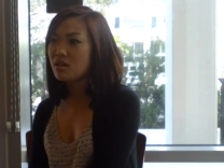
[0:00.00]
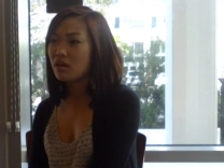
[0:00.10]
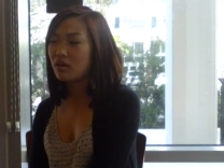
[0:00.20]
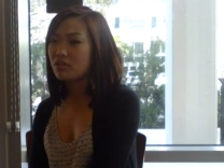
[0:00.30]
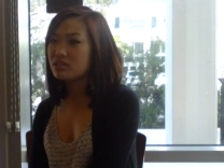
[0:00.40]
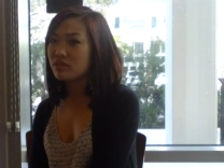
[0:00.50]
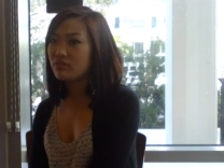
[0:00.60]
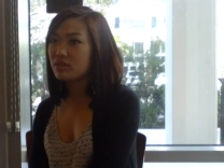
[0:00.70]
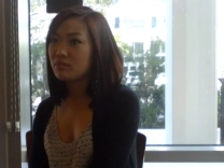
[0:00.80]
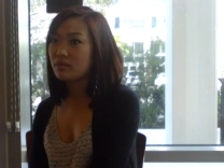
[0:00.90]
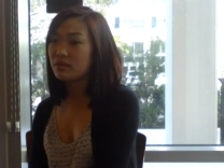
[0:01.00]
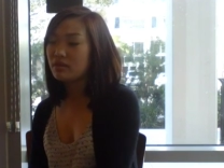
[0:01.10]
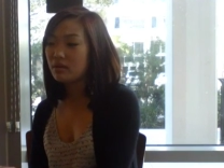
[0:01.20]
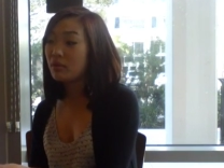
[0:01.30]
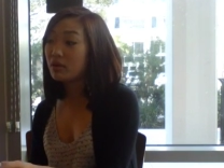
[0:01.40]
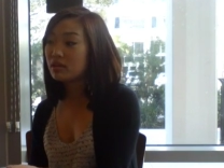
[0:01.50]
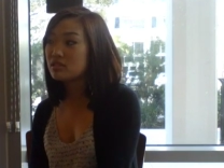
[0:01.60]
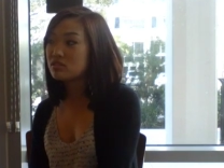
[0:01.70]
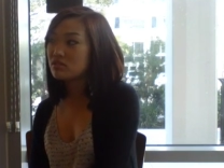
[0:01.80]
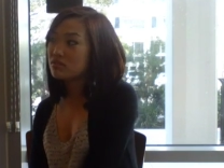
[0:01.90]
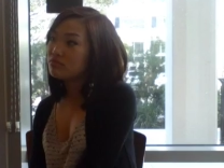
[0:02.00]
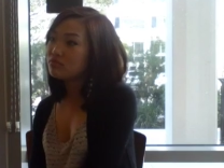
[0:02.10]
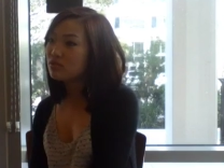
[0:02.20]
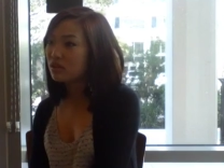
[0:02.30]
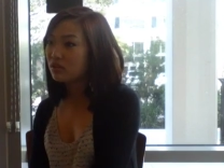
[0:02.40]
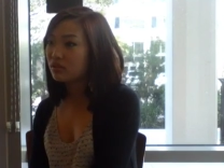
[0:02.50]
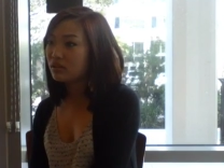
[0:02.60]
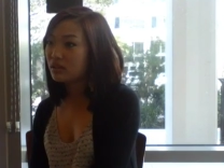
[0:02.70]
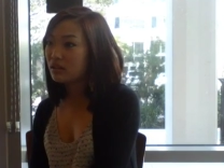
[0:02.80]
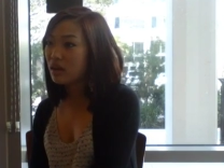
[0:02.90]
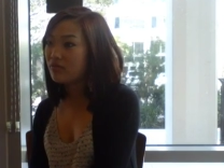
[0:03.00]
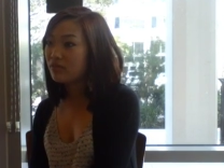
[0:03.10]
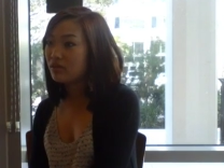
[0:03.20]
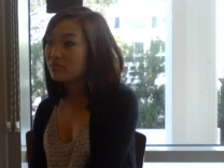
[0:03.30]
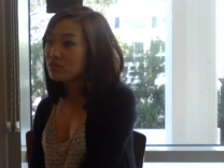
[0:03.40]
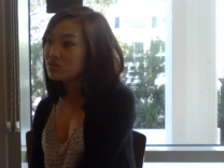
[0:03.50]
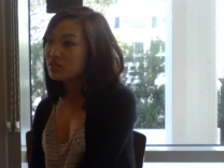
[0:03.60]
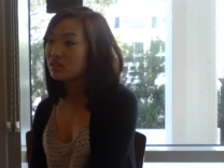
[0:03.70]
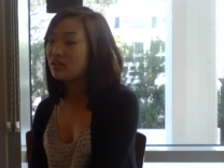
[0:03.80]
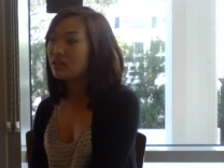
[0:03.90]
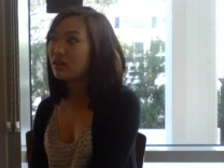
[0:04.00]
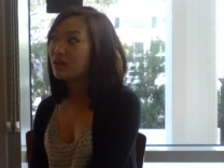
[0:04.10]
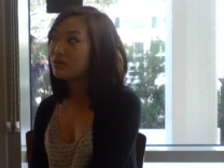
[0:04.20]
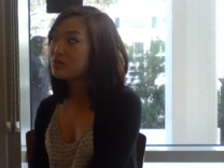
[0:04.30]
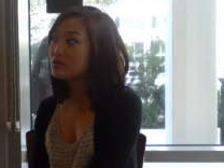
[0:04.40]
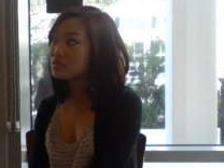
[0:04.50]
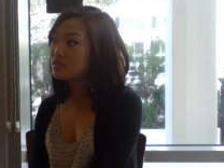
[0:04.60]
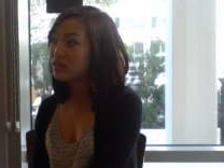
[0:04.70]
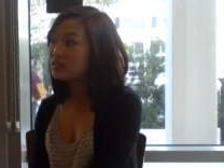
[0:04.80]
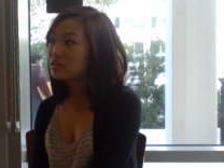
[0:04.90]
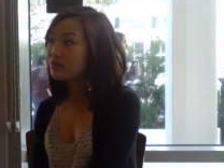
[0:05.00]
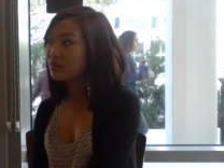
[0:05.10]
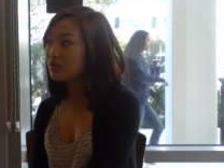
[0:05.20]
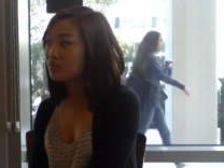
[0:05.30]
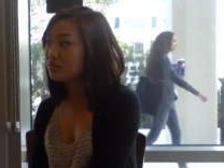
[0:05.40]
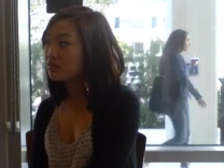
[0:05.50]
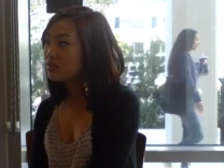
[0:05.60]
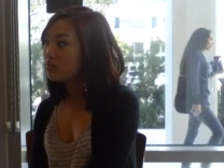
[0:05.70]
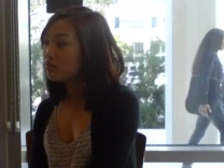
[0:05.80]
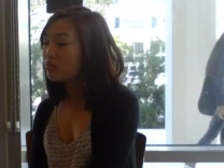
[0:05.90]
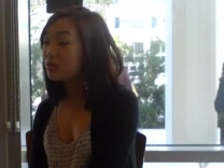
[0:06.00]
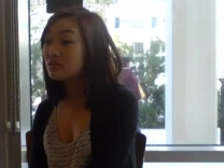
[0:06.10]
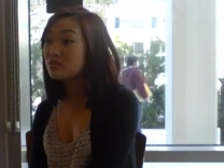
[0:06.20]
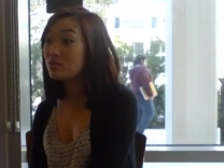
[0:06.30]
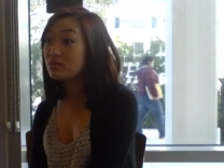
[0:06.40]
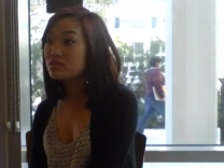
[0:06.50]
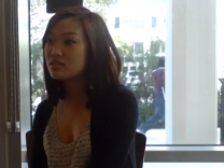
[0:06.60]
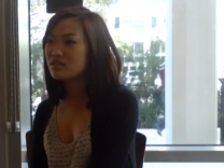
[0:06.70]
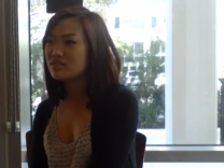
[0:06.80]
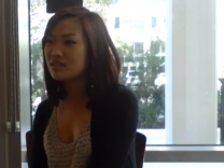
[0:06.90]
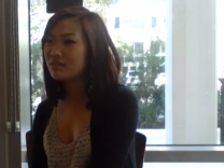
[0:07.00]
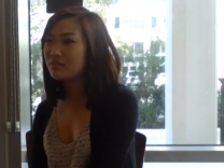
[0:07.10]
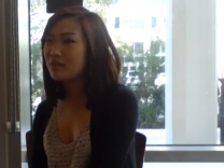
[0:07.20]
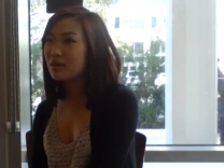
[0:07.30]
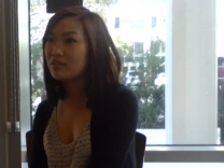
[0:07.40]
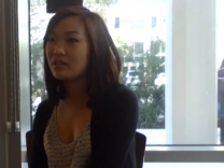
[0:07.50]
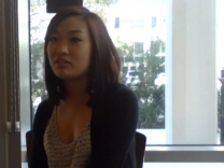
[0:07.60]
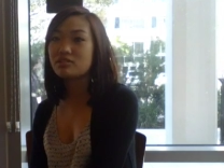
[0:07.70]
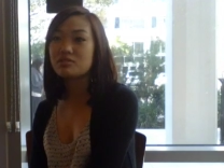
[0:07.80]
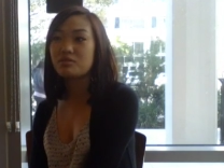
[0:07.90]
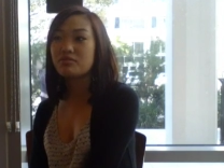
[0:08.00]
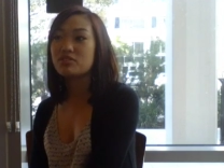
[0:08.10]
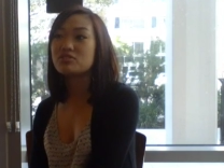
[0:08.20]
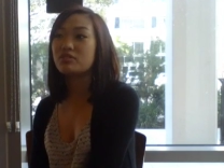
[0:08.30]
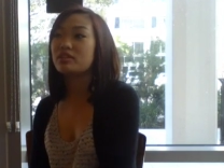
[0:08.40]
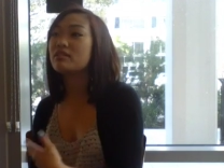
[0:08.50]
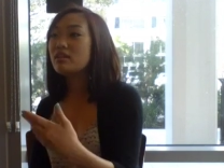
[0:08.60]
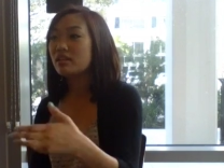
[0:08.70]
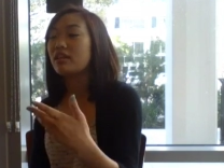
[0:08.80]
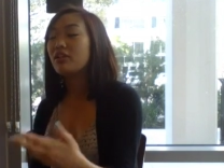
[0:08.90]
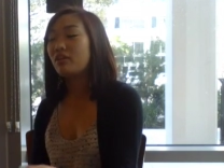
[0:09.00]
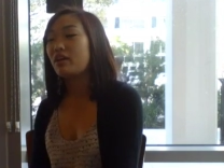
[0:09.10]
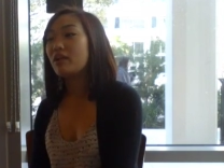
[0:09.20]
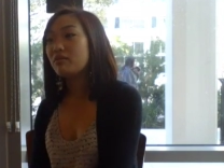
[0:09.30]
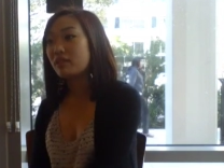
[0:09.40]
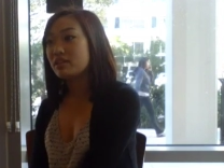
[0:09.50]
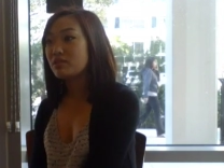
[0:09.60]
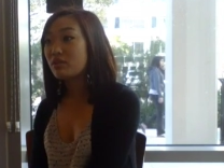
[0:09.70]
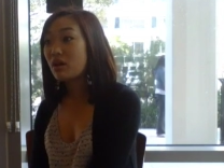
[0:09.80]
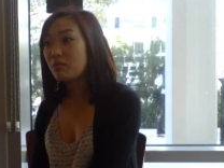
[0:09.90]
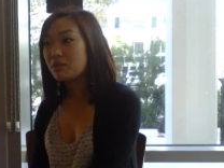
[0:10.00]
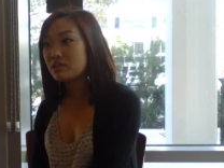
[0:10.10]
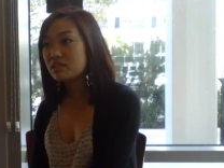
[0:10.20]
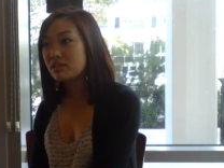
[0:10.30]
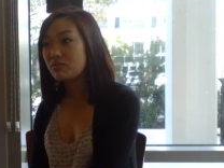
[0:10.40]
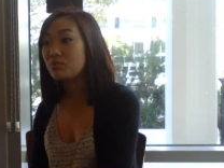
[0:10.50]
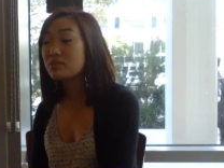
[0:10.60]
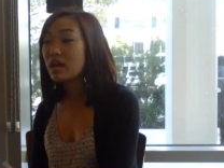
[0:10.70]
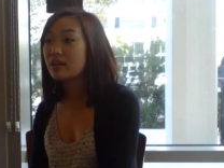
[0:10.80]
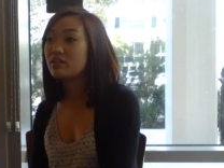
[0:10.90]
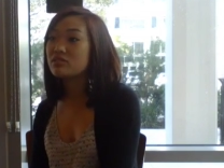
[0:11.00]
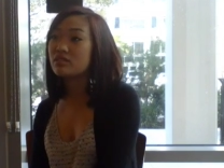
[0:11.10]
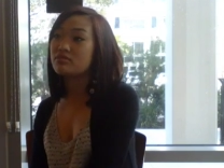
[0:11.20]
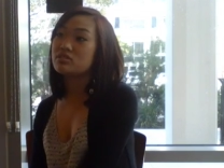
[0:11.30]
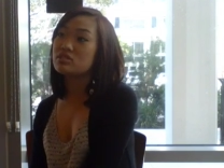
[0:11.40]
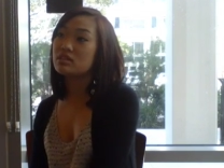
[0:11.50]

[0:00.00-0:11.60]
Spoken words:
like all the stuff in their markets to try to look like they didn't have very much. And then I noticed these guys coming on horses, and I was like, why do they look so official? And later on, I realized they were communists, and everyone was hiding their stuff. Just